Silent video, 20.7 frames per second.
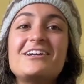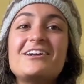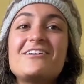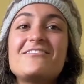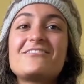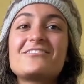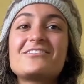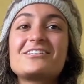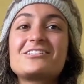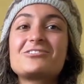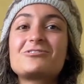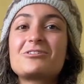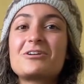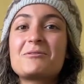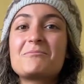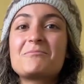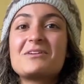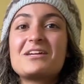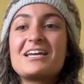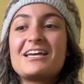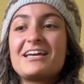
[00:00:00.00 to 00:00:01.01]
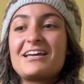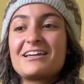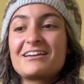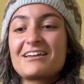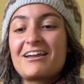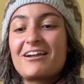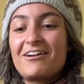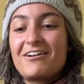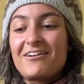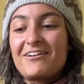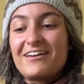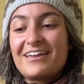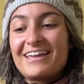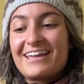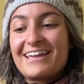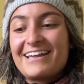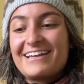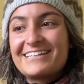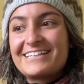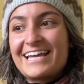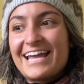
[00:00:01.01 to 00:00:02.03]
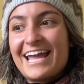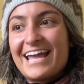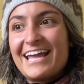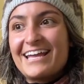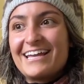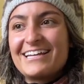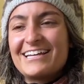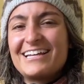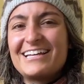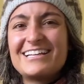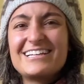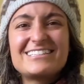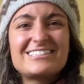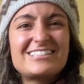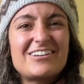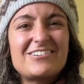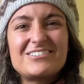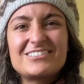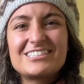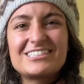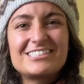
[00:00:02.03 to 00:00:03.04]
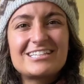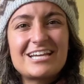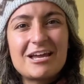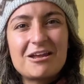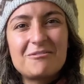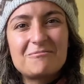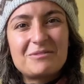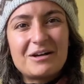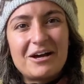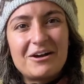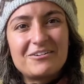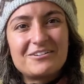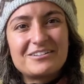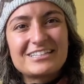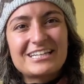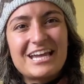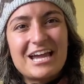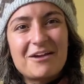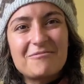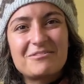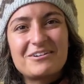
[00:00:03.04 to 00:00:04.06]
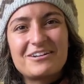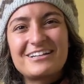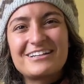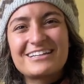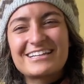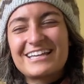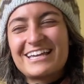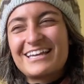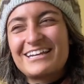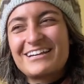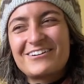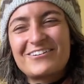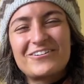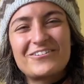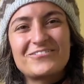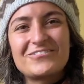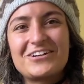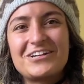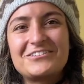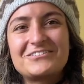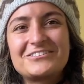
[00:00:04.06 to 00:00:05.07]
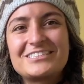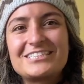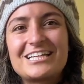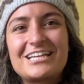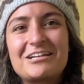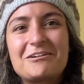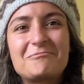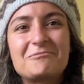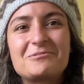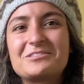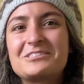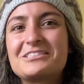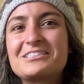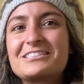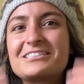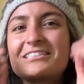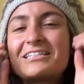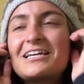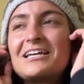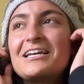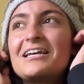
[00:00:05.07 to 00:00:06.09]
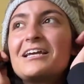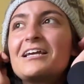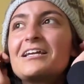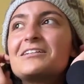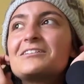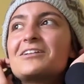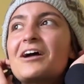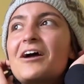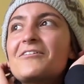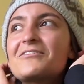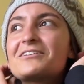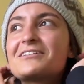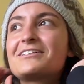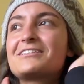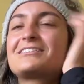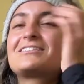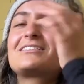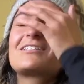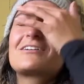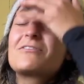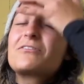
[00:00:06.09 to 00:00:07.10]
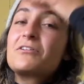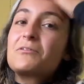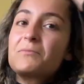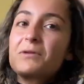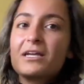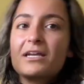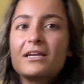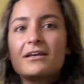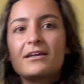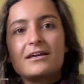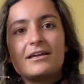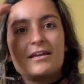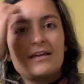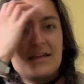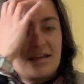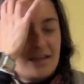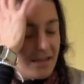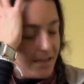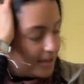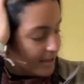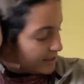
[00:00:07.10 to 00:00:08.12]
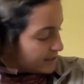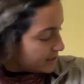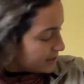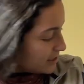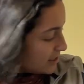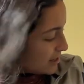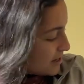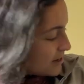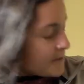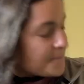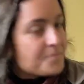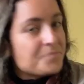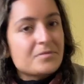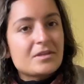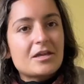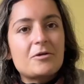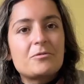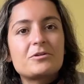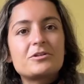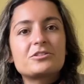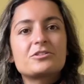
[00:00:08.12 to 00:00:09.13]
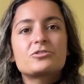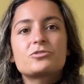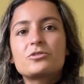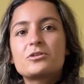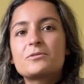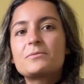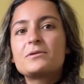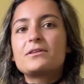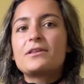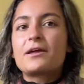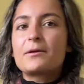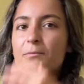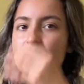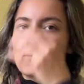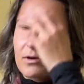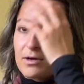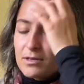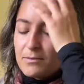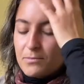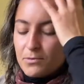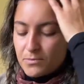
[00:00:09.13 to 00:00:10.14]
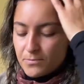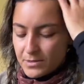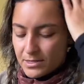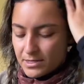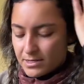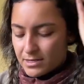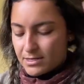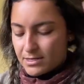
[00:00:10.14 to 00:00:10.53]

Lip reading: for this trip. Carrying a 7 to 10 pound camera Canon R5 setup was just not realistic for me, and I want to sort of be like more in the moment.